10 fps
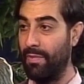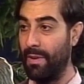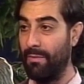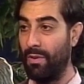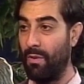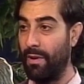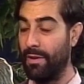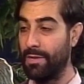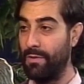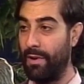
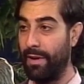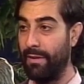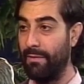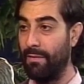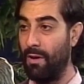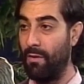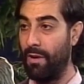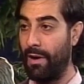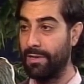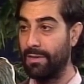employers wanting
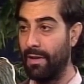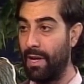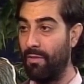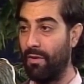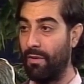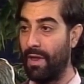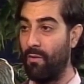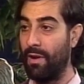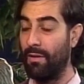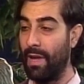low-cost labor, they
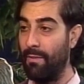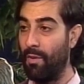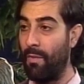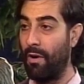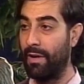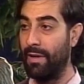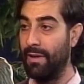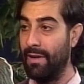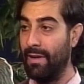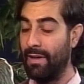want a labor market,
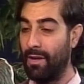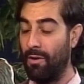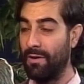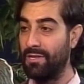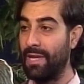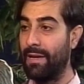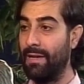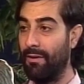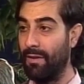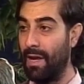they call it a
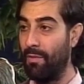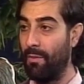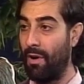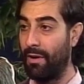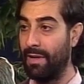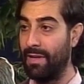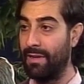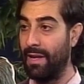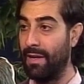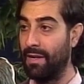secondary labor market
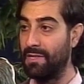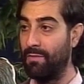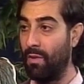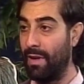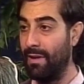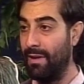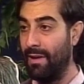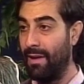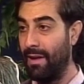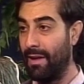that they can exploit.
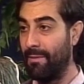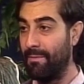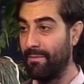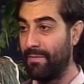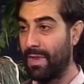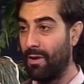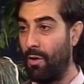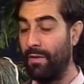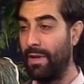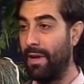And
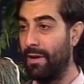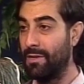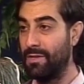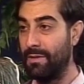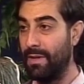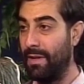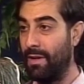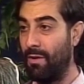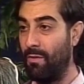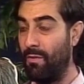over the years, you
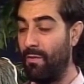know,